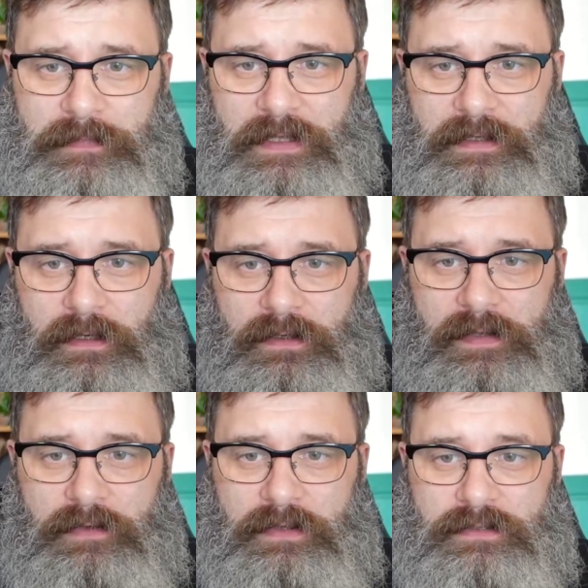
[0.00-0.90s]
and then I'll
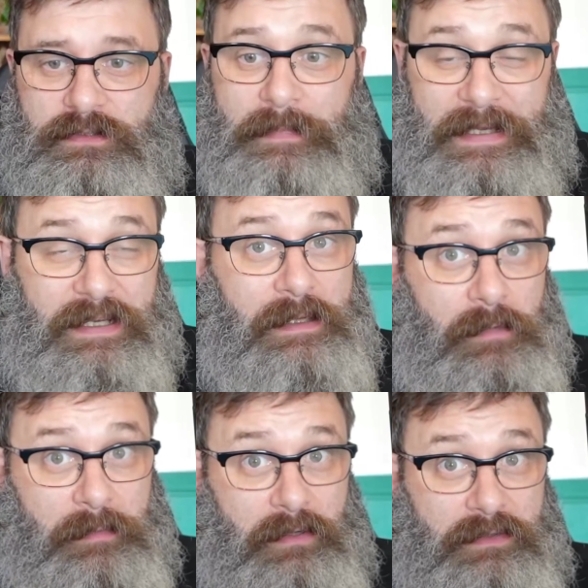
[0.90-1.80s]
give it the domain name
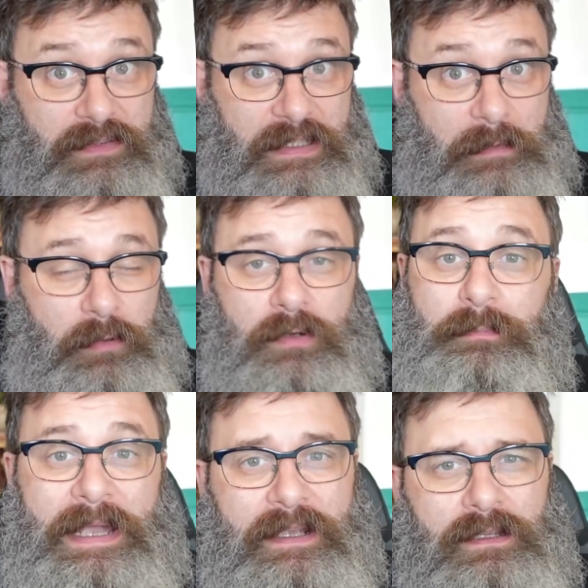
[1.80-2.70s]
I'm going to set up on
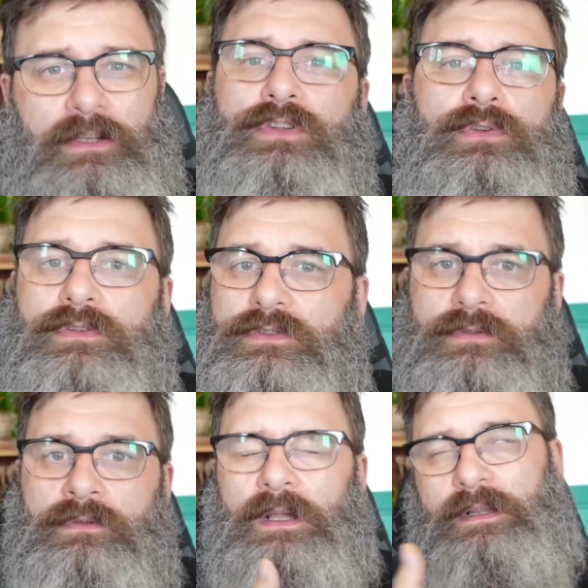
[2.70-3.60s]
Pangolin. You can
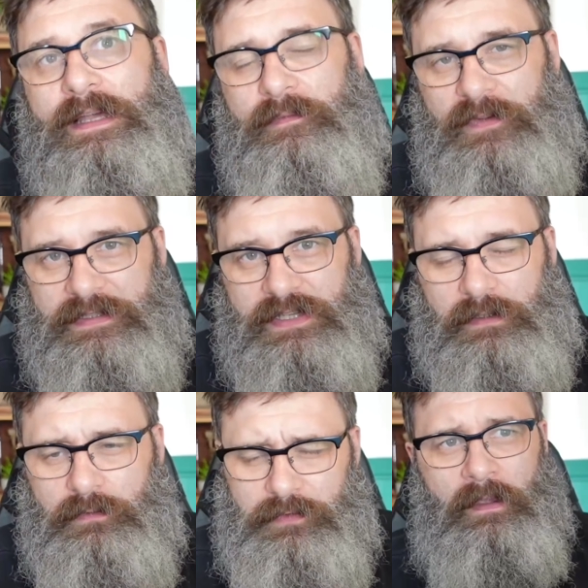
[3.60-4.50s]
do Cloudflare tunnels.